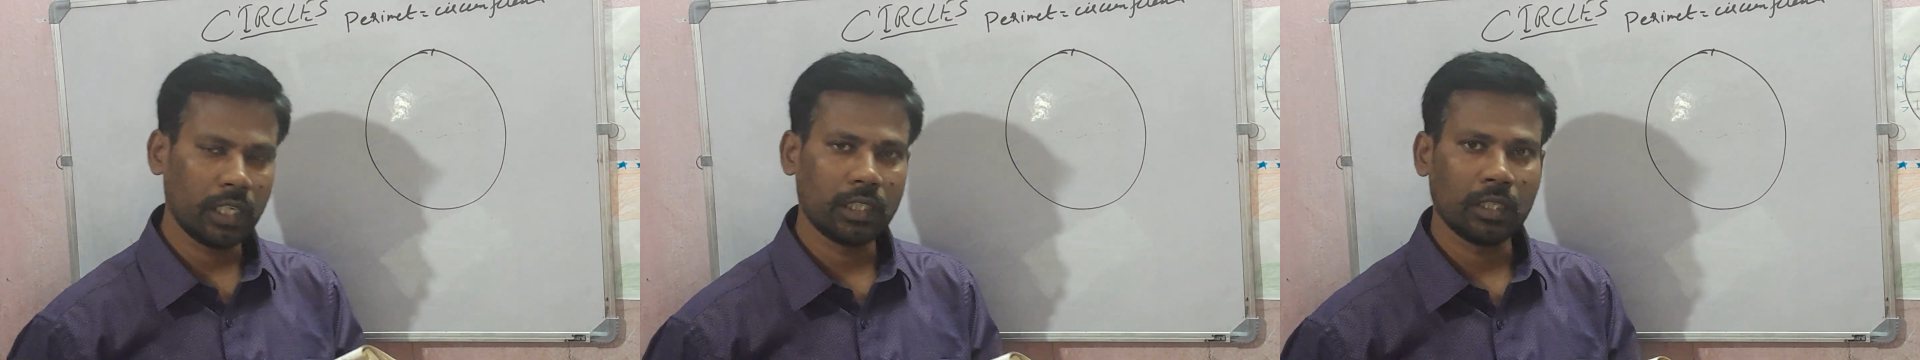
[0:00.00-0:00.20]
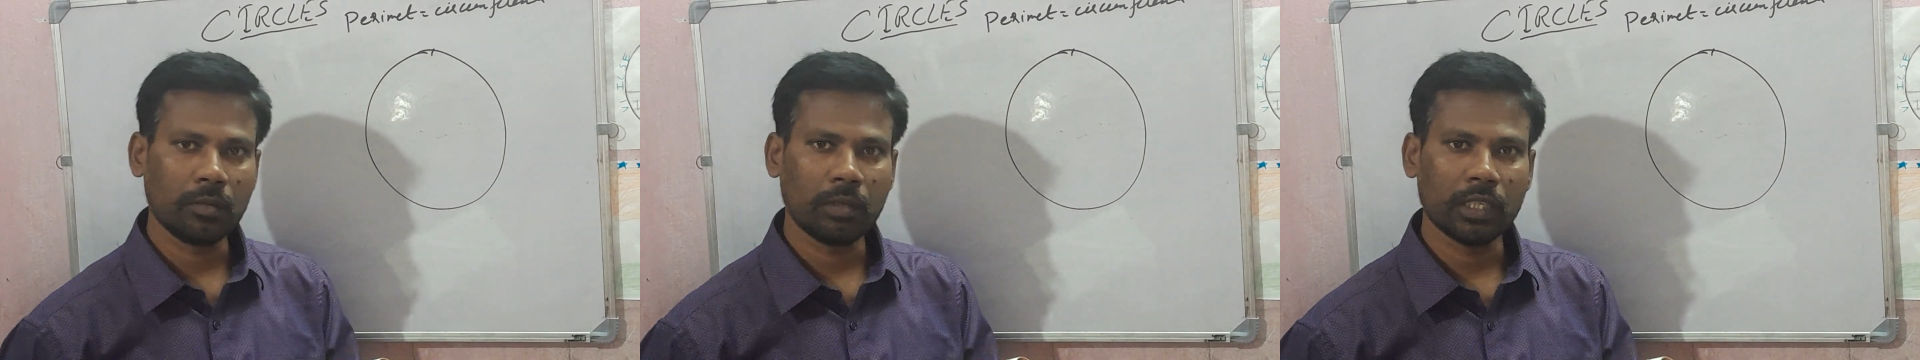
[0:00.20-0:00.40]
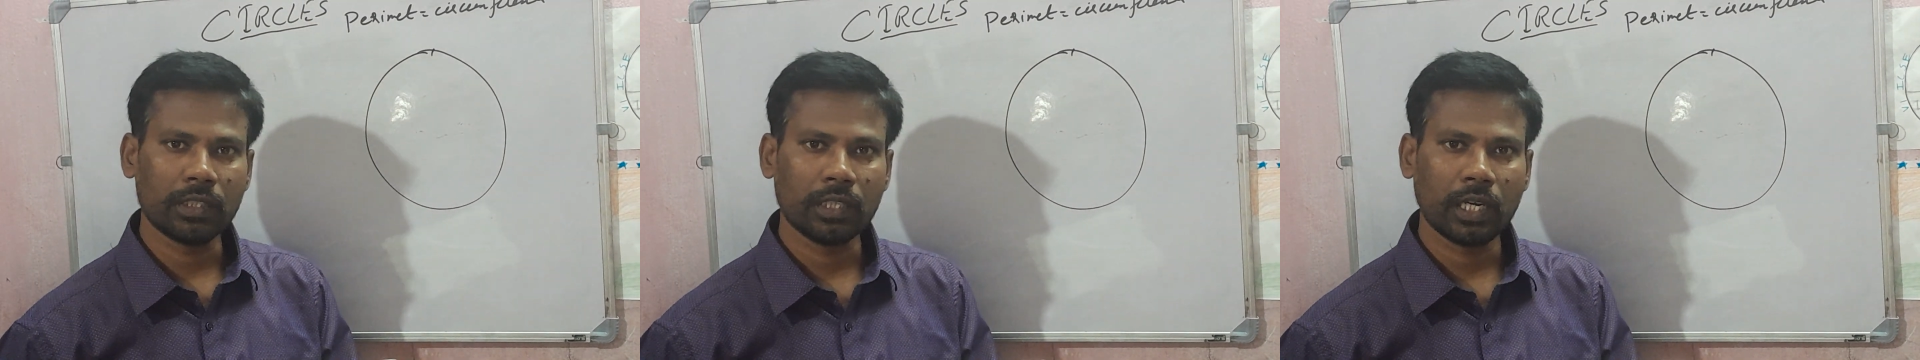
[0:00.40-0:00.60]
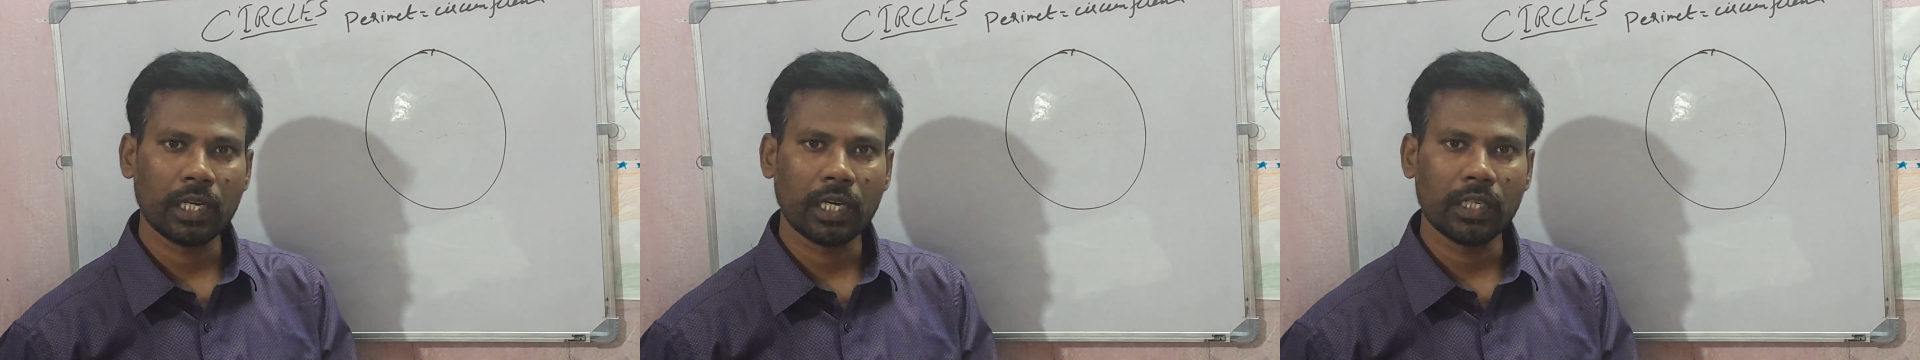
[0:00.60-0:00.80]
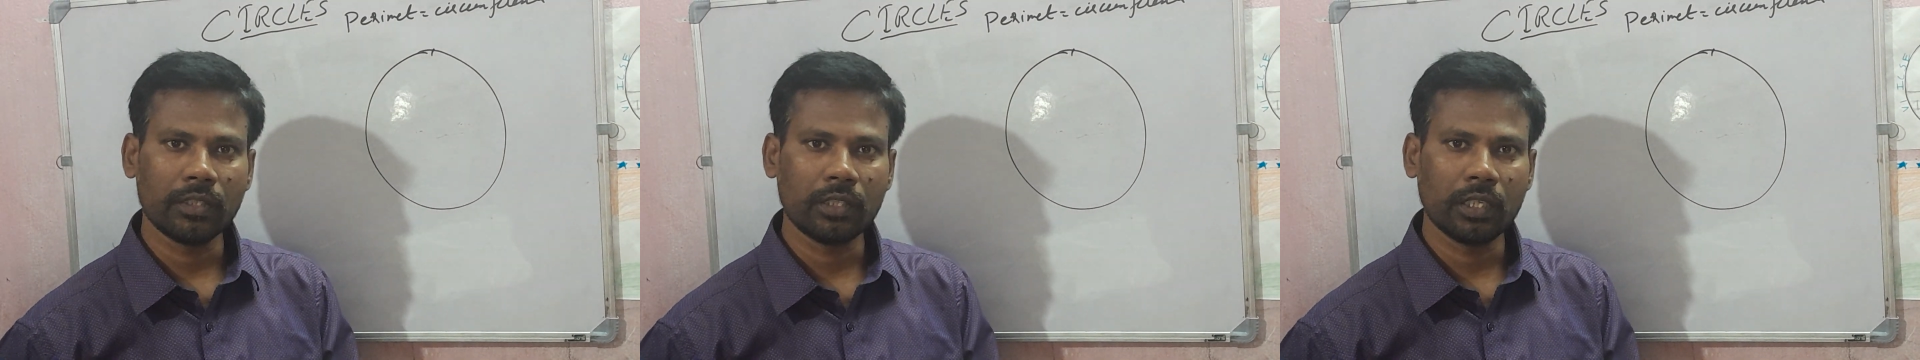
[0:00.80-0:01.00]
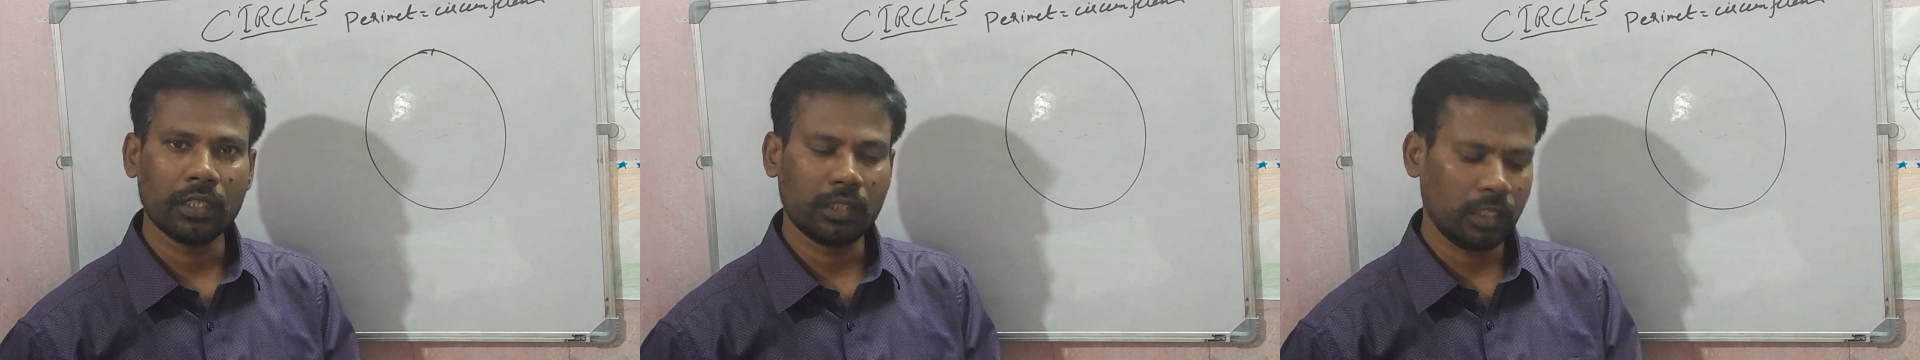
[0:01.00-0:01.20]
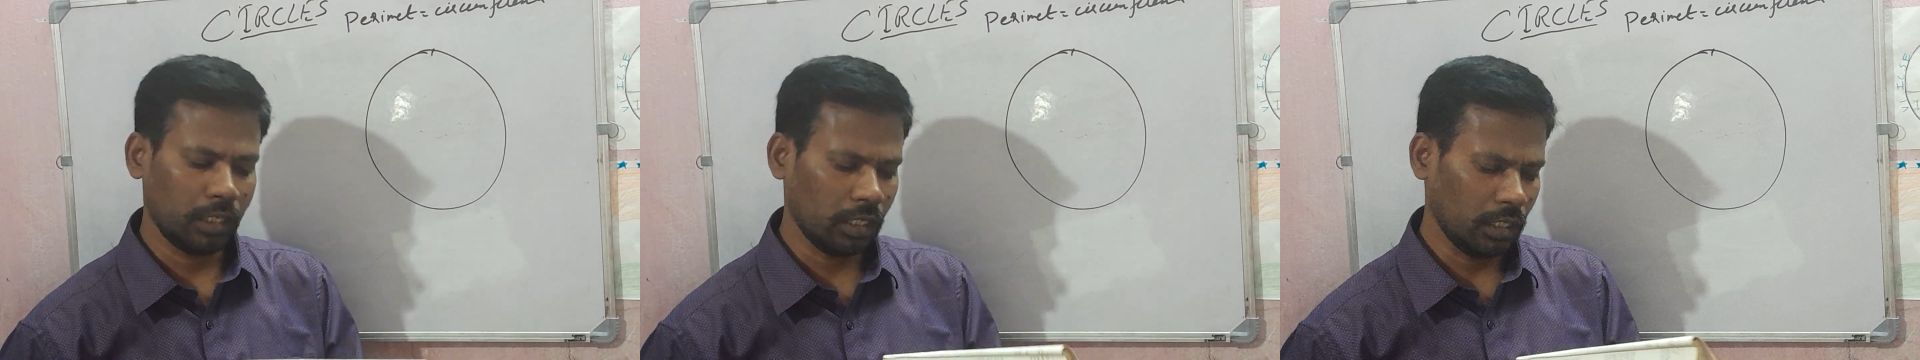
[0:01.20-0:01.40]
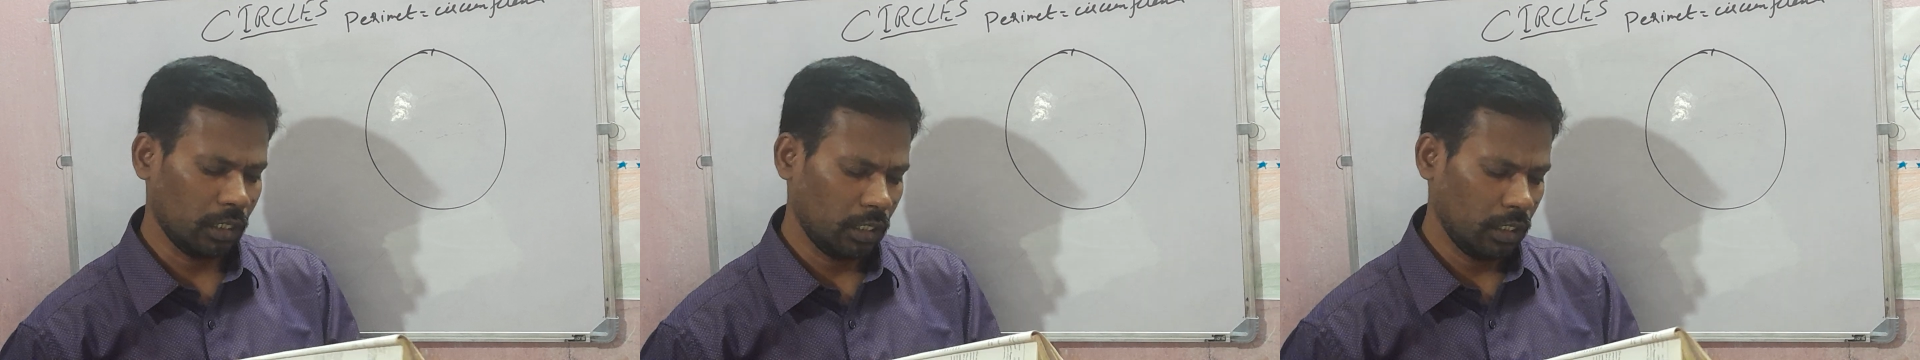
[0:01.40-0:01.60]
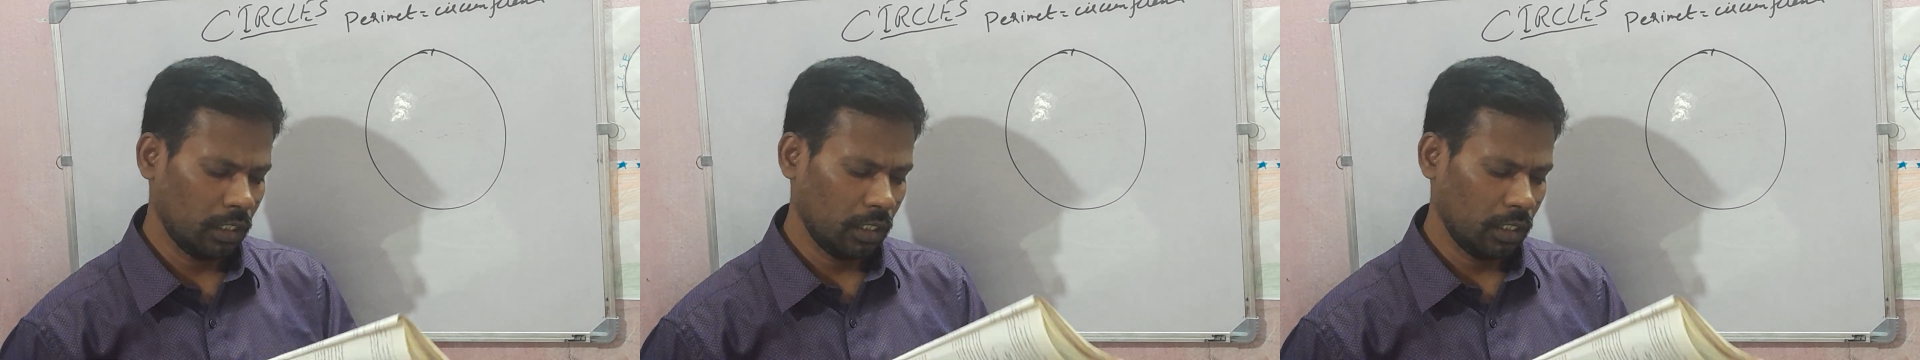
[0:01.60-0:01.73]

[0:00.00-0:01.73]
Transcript: Cbse and Icse.